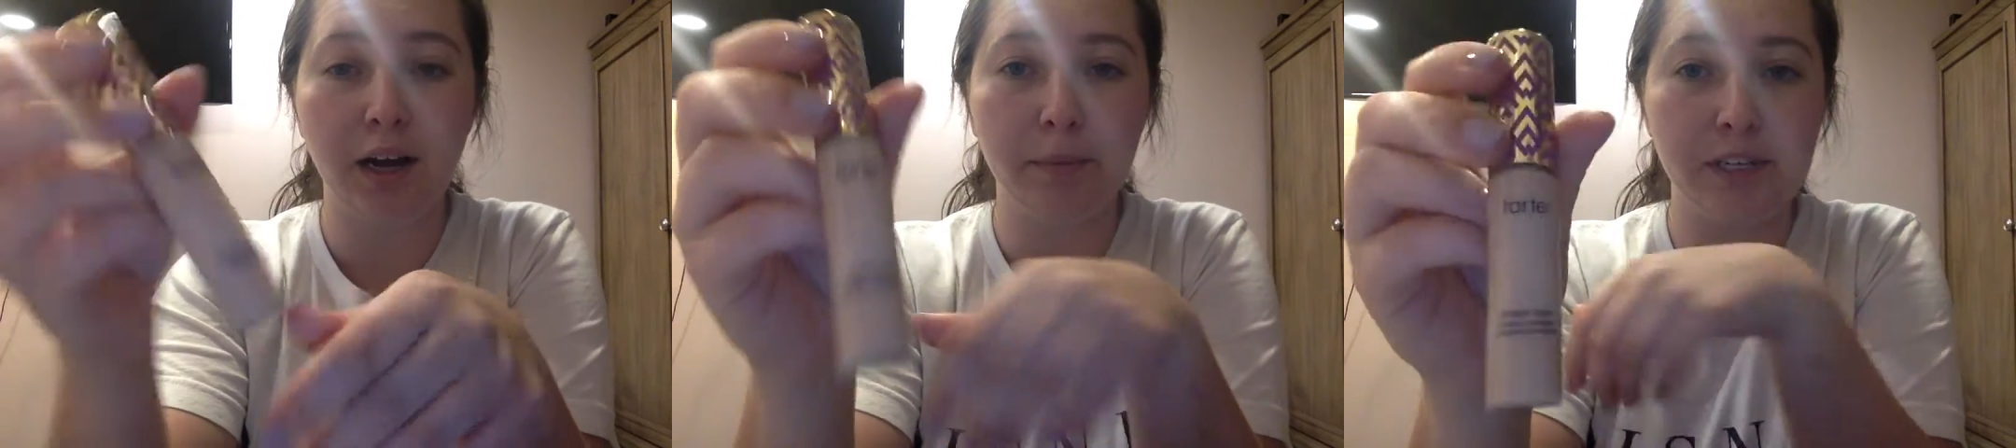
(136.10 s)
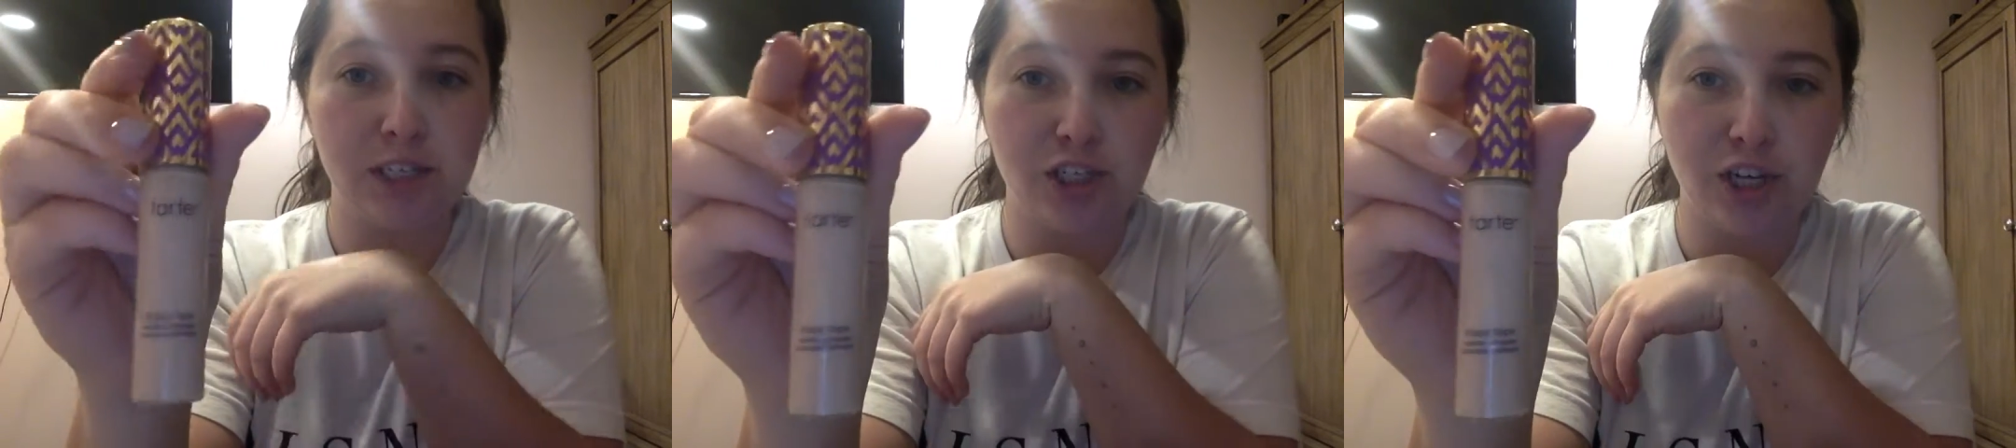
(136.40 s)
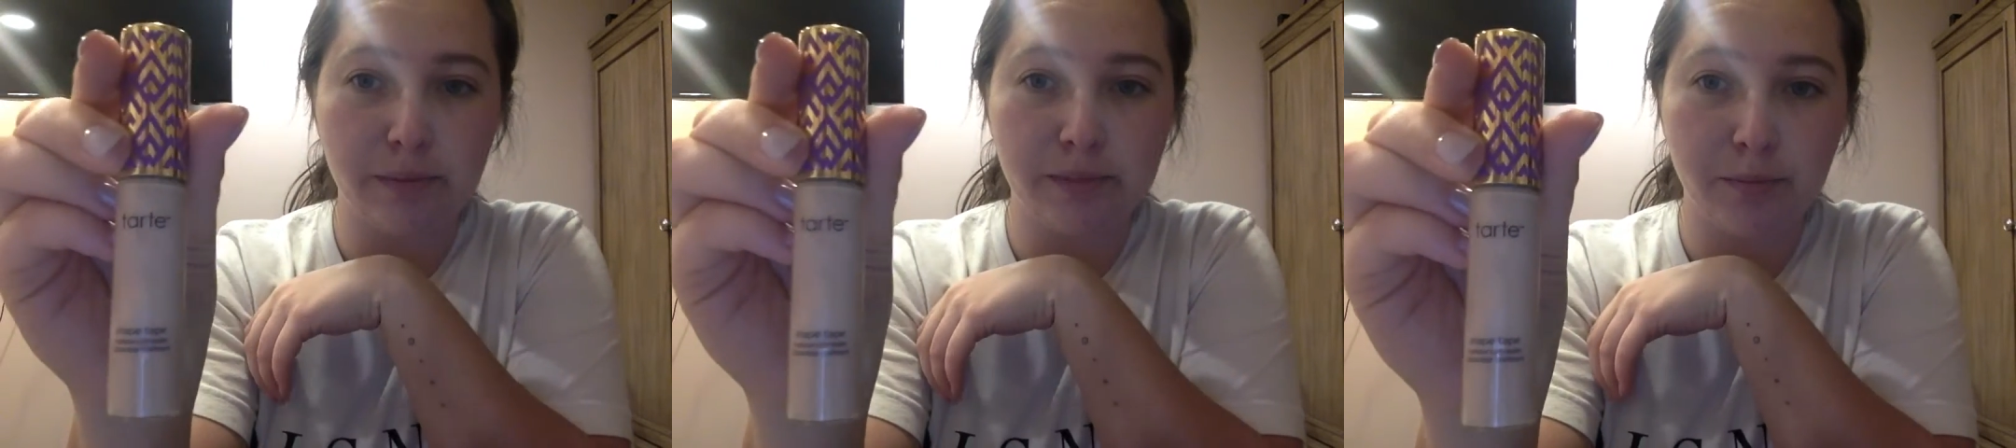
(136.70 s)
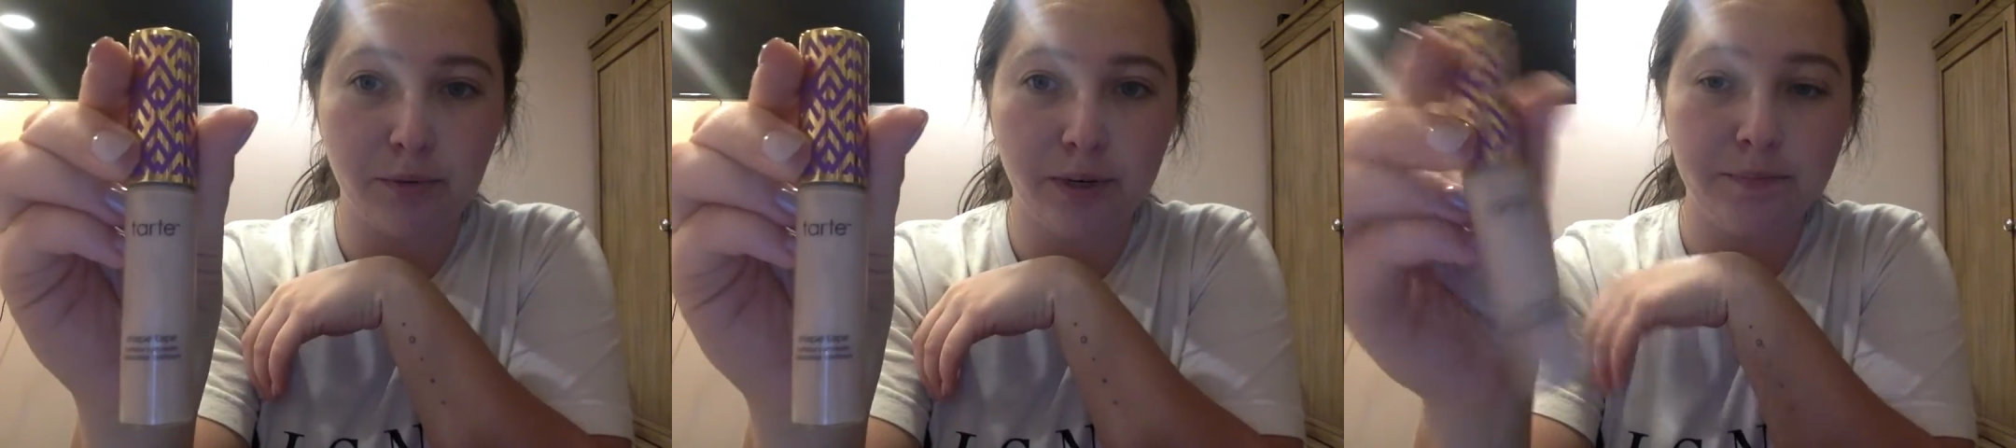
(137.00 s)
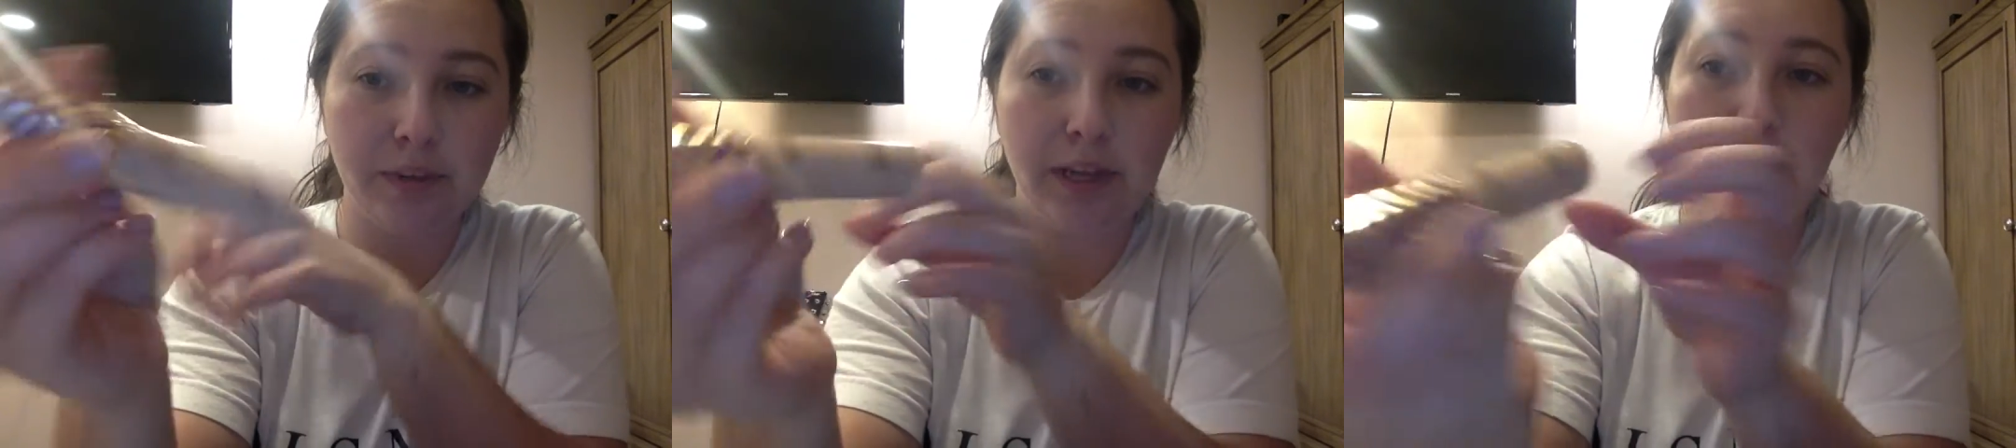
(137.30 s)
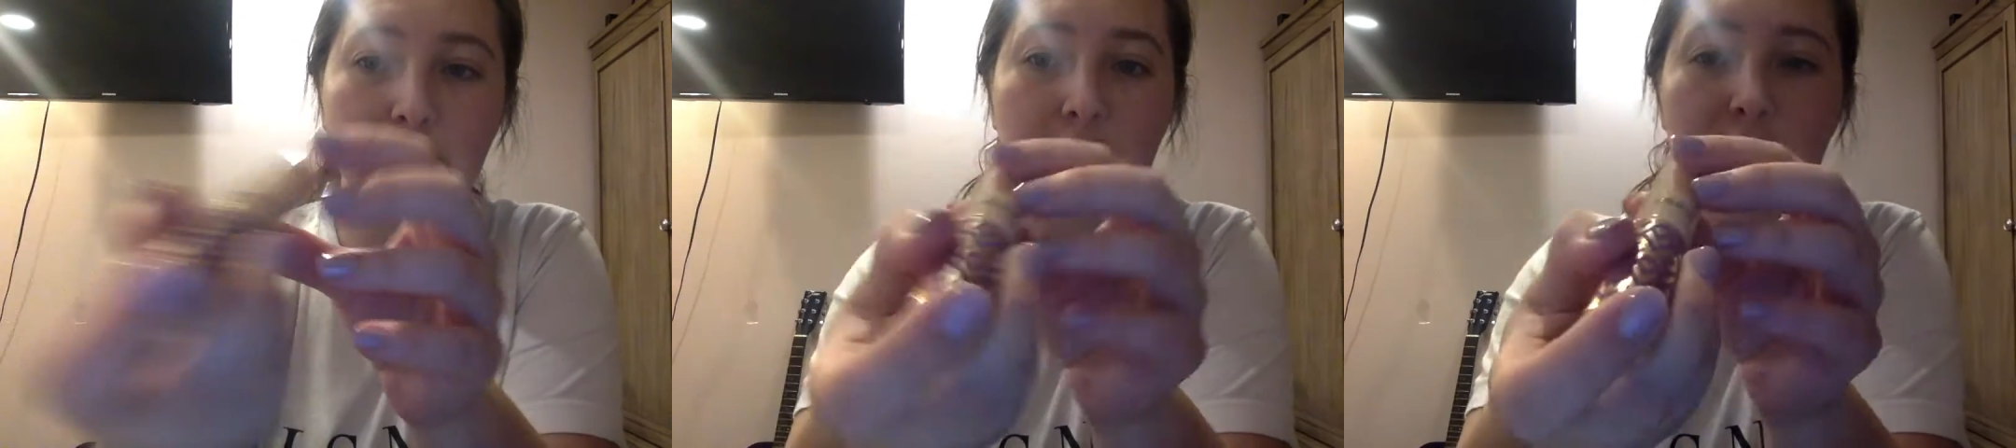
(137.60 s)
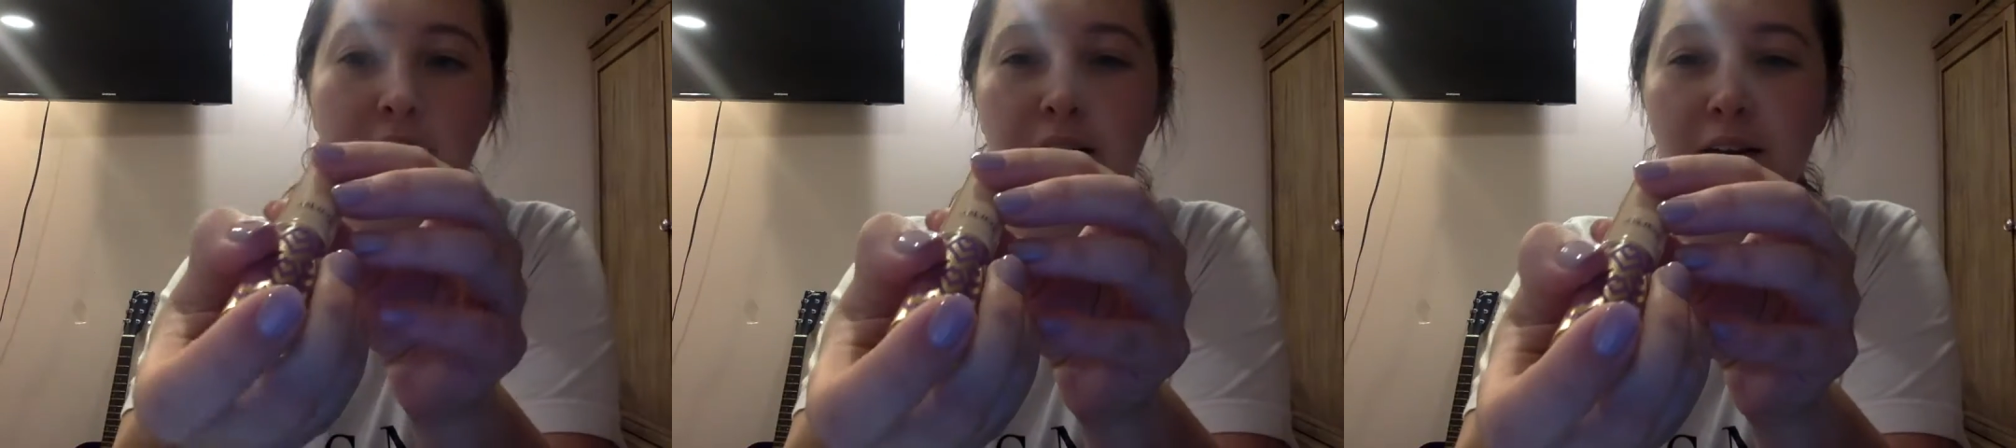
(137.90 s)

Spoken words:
it's the Shape Tape one in